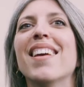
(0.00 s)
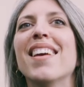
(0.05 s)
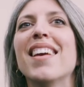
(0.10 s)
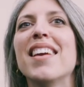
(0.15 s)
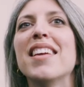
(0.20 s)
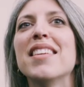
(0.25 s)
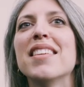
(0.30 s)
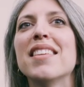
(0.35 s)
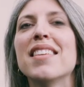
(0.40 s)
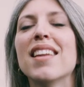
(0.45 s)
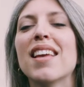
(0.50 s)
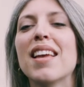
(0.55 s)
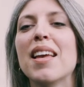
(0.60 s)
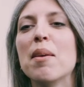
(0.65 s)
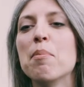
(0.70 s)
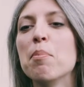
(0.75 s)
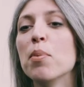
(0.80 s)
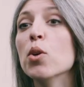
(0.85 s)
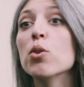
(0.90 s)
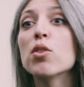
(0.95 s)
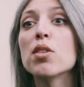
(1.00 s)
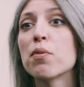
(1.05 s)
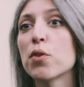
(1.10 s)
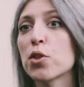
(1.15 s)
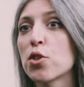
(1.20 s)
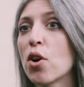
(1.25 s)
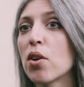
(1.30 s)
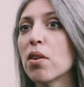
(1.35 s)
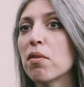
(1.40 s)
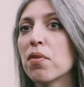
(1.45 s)
in beauty
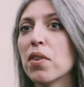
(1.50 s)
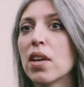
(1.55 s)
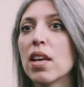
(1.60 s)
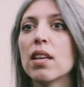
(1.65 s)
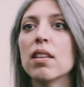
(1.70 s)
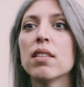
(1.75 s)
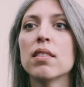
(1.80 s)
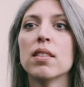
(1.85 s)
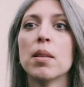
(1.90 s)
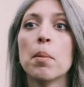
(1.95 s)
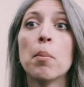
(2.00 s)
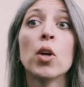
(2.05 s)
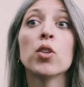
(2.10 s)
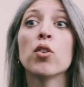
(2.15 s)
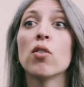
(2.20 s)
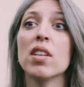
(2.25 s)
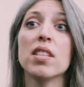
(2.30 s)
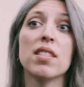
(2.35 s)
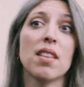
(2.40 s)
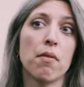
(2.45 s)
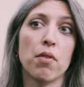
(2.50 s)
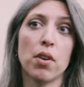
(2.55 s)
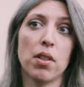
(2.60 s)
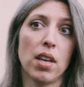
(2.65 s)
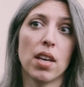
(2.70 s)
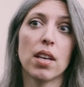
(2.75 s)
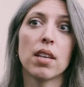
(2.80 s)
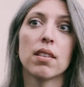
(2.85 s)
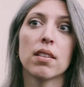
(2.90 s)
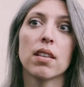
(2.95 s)
photography, the model is
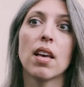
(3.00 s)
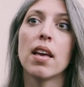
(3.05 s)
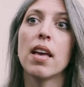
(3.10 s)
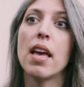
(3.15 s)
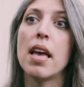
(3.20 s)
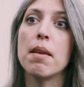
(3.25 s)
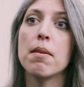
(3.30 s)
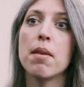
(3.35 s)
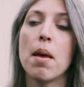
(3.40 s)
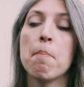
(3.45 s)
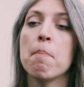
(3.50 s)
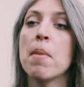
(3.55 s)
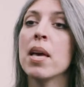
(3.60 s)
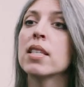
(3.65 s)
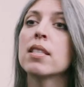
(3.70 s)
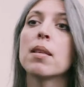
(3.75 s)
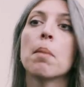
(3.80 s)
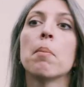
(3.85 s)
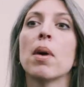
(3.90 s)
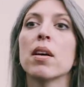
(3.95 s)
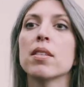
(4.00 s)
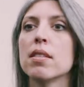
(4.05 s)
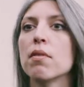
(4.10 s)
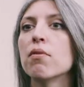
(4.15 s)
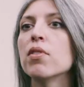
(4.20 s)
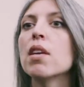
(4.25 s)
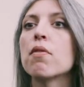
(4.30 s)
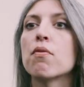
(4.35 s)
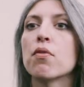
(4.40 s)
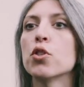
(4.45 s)
everything. It makes a
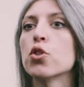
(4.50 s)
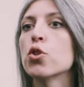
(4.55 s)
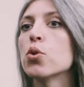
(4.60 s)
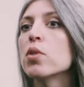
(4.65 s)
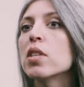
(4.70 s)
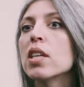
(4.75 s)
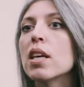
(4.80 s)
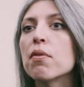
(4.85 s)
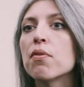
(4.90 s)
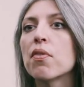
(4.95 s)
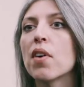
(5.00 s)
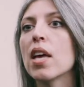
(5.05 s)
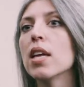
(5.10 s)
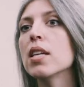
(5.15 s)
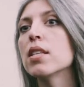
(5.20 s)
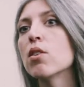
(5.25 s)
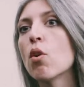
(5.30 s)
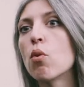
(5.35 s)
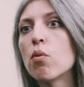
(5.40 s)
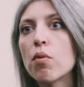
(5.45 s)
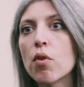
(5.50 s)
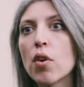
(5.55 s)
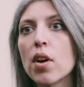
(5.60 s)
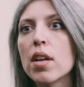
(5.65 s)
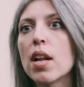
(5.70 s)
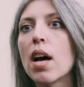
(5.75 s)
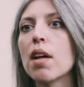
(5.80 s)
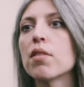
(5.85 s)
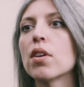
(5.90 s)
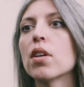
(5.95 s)
massive difference choosing a face over
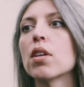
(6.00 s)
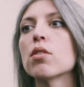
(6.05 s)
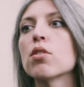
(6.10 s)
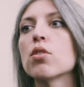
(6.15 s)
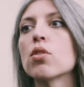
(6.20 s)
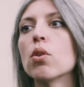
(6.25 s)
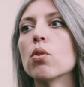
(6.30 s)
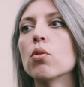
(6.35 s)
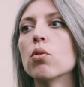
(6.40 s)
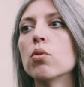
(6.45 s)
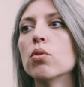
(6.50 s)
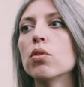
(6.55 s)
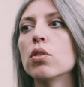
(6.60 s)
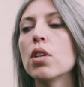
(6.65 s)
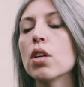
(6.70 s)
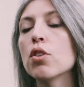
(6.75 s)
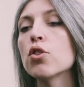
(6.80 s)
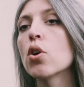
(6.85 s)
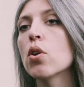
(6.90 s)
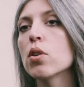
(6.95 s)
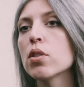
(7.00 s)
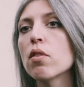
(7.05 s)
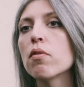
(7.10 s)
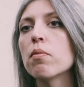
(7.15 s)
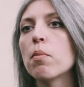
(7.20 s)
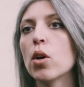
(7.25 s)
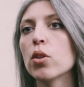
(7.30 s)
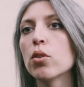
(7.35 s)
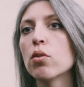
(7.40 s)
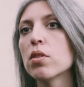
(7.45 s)
another. So the choice
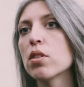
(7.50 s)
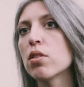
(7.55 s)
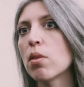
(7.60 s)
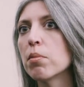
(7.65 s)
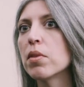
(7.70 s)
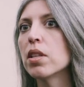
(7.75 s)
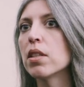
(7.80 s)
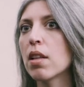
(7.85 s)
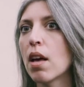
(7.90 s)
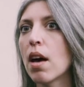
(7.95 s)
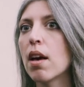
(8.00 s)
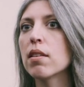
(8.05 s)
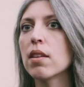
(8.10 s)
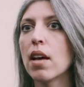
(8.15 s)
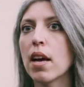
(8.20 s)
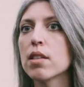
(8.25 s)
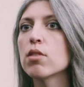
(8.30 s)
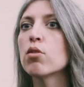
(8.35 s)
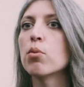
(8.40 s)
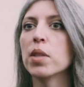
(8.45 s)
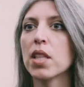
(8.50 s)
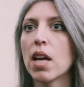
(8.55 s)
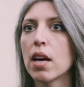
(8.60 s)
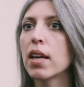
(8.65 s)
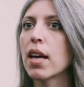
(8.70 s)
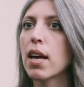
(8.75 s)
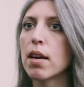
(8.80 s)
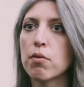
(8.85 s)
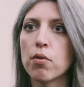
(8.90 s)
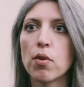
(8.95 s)
of model is something that has to be
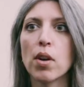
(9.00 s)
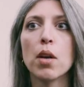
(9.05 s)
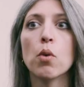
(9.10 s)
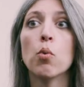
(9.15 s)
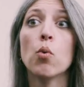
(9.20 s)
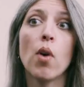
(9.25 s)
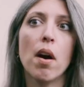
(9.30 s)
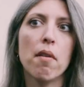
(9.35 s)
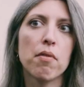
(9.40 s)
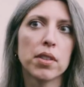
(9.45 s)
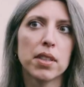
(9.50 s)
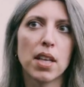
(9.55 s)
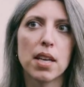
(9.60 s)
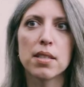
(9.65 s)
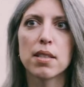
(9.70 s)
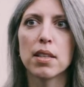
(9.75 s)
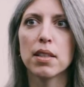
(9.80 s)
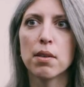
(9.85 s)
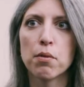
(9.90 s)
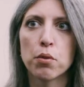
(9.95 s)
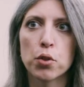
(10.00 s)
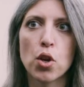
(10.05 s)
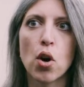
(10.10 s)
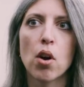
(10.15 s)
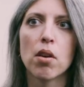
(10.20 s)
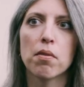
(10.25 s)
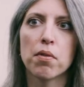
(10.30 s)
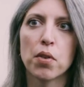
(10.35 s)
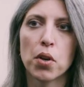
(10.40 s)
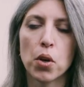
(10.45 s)
done carefully, whoever does it, the
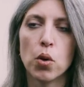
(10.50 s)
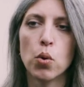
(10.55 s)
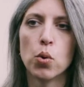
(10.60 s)
photographer